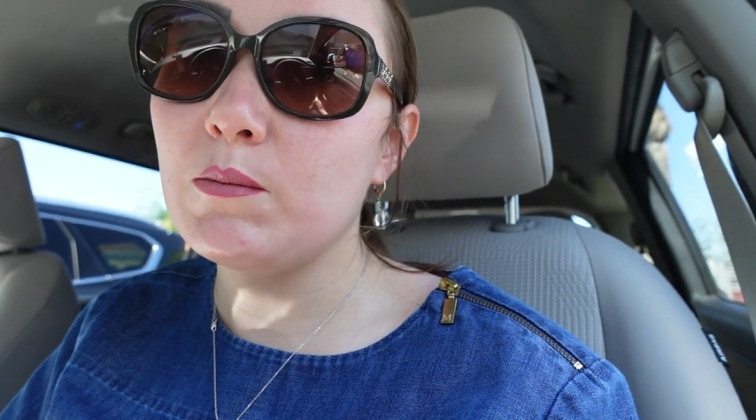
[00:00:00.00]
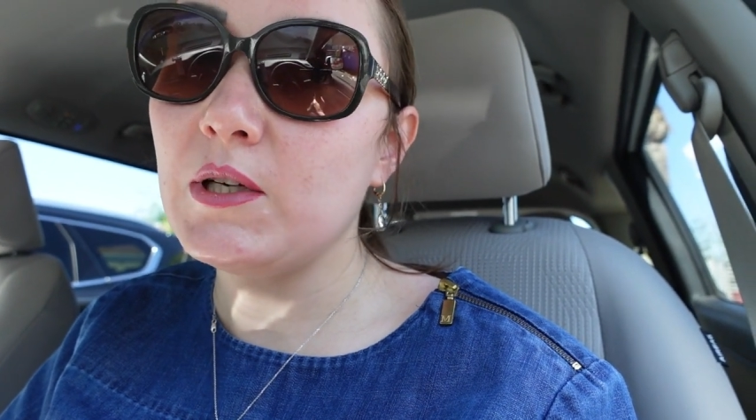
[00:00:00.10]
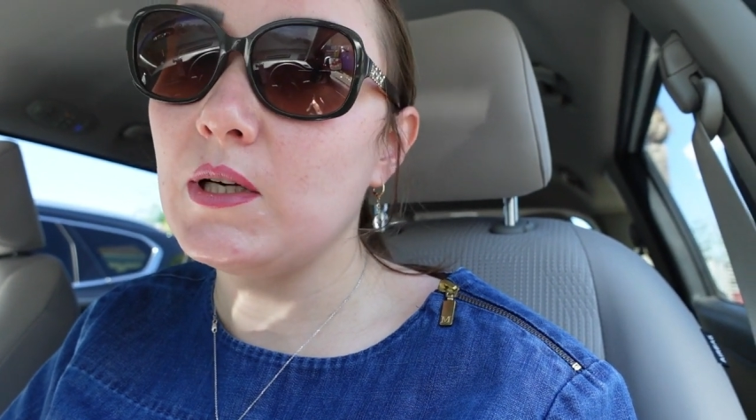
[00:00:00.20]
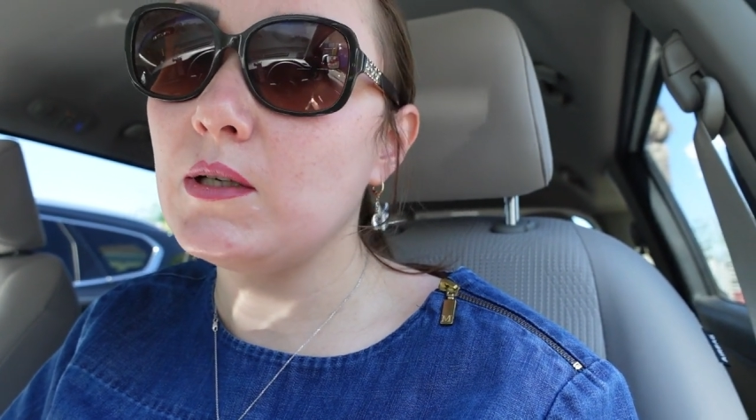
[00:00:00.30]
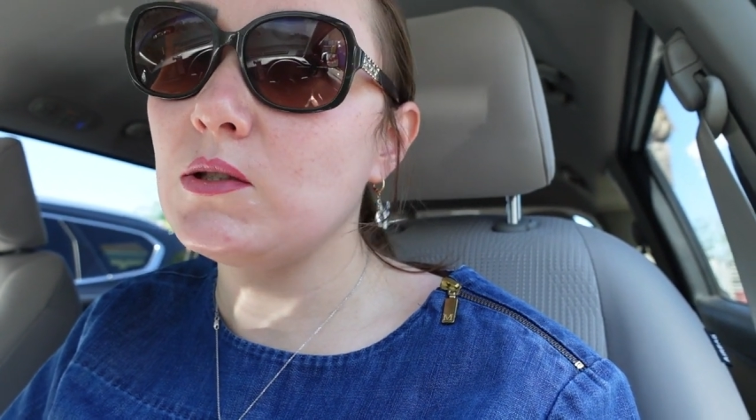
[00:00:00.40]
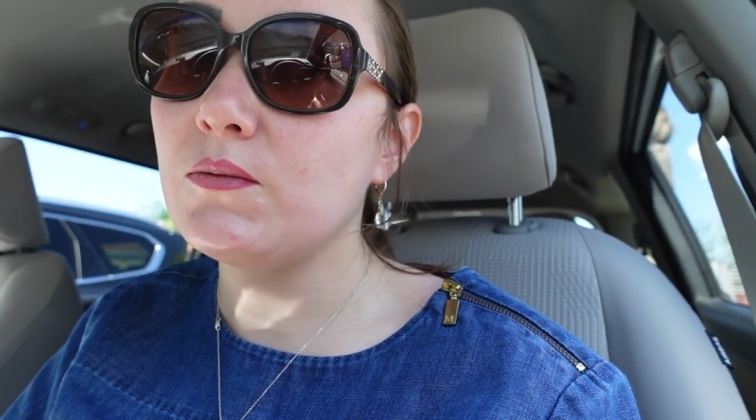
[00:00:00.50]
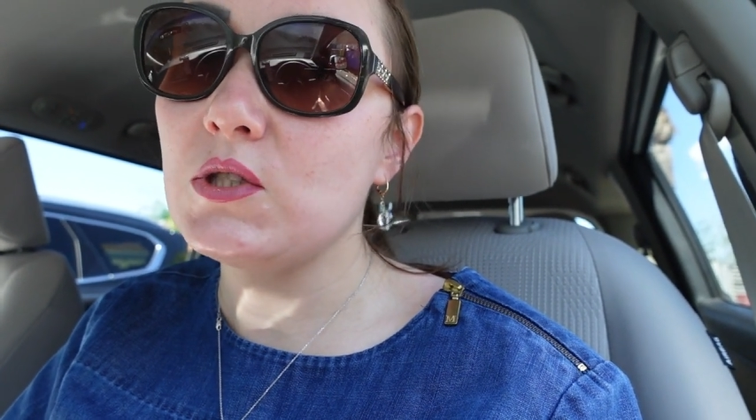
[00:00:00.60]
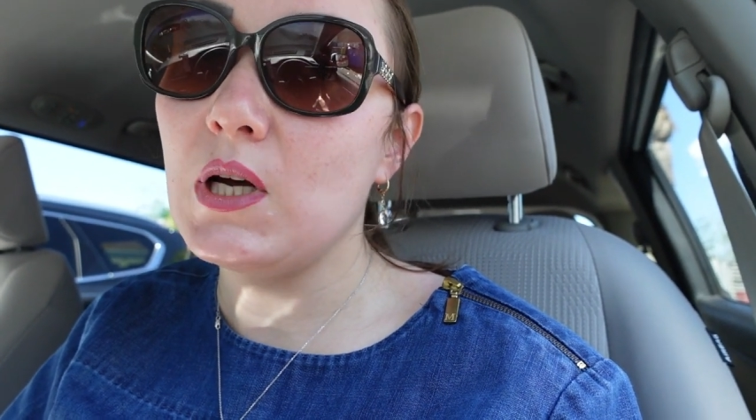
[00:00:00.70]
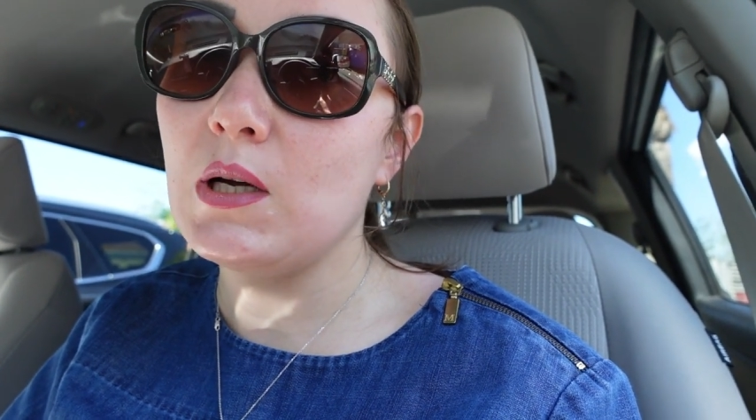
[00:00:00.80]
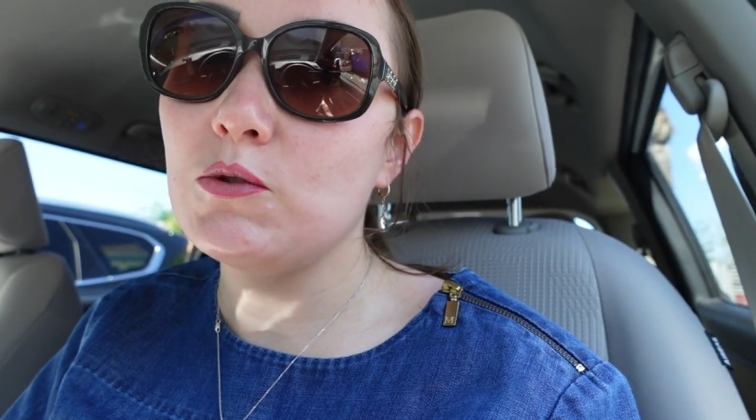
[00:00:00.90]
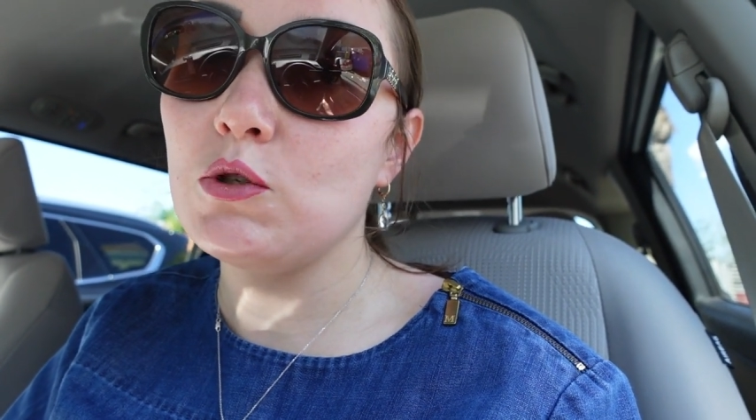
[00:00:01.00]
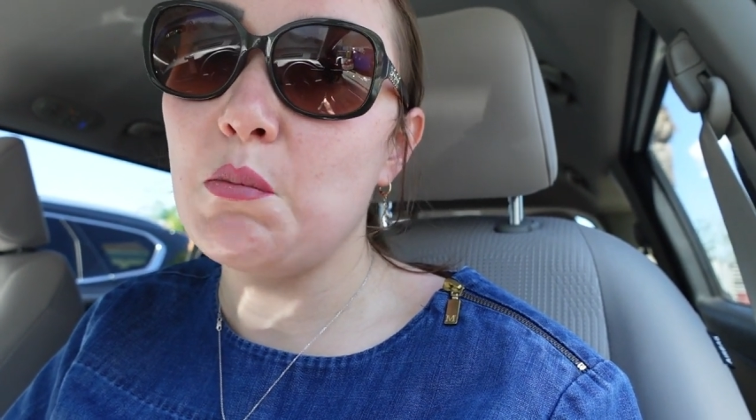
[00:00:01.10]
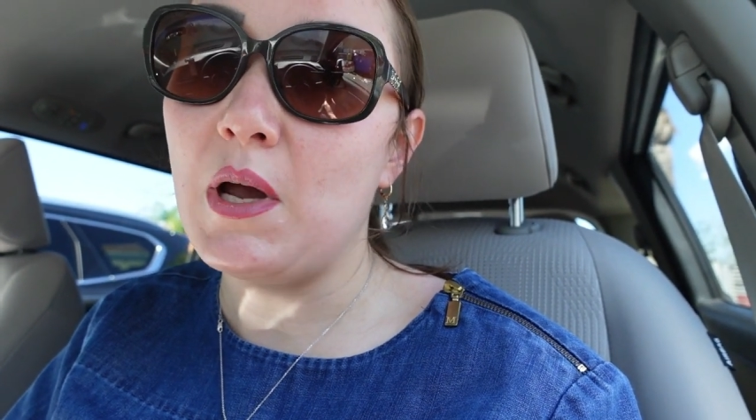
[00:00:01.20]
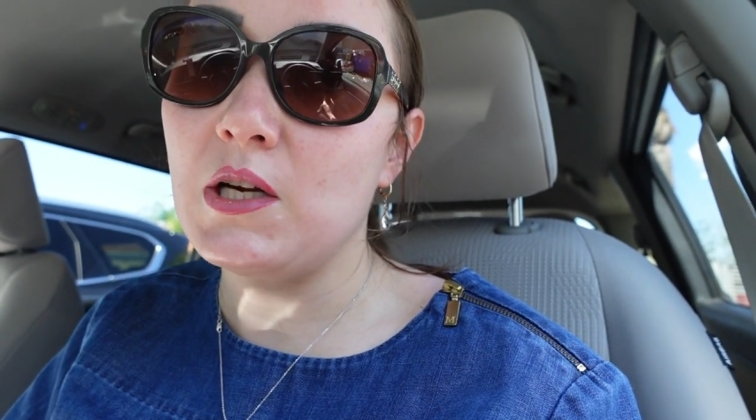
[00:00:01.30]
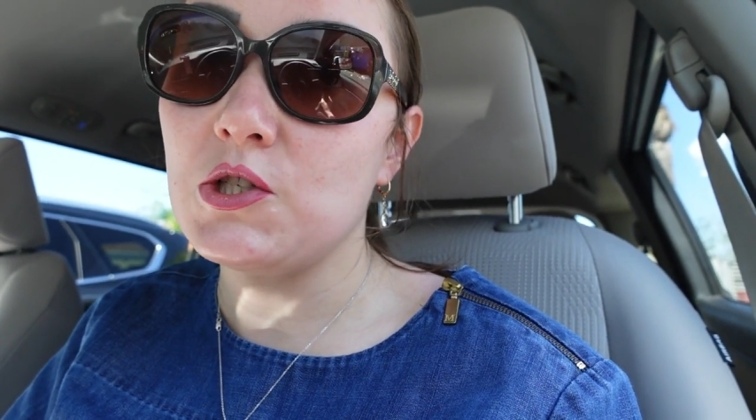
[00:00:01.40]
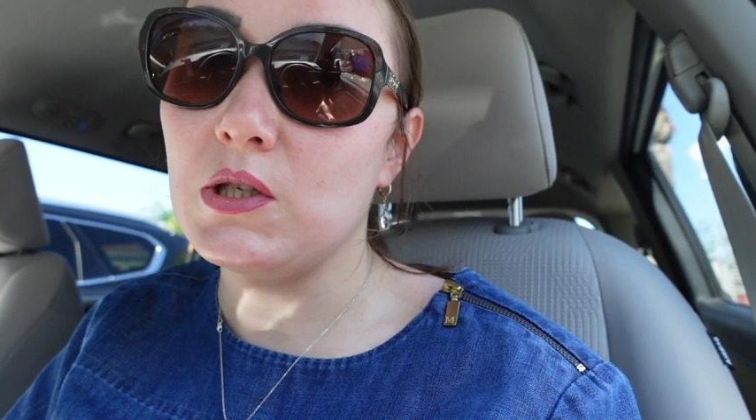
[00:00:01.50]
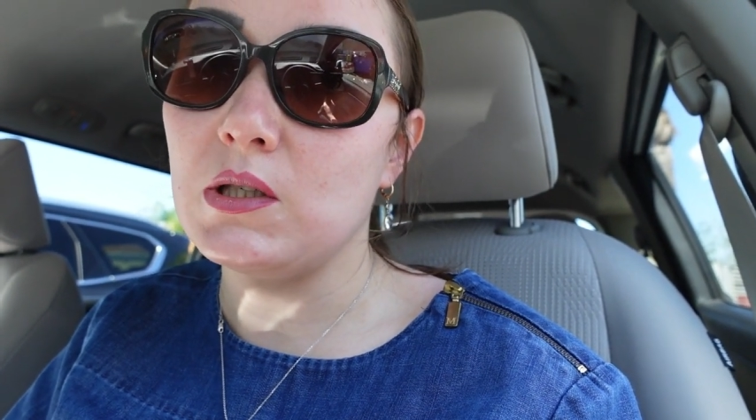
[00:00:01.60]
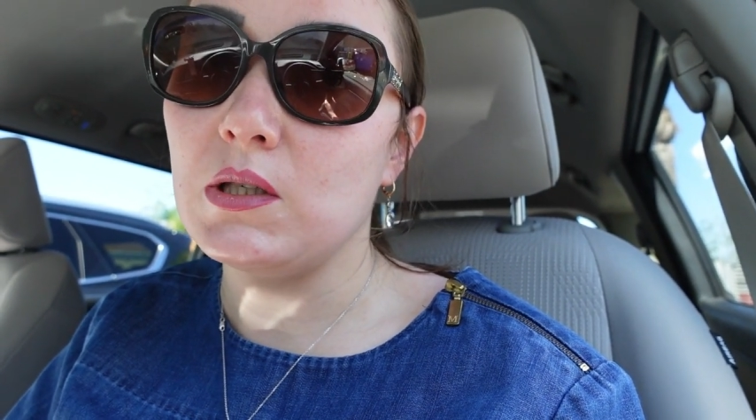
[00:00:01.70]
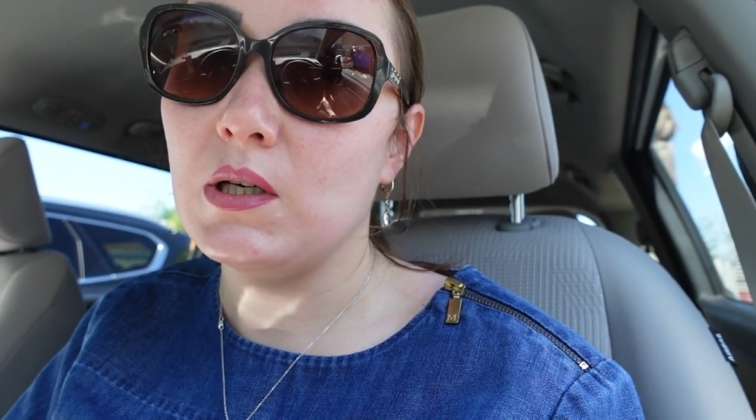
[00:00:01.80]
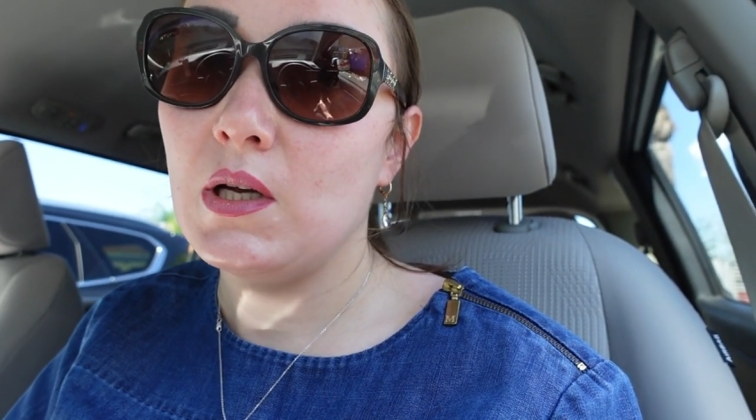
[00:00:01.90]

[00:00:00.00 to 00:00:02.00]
period of time to measure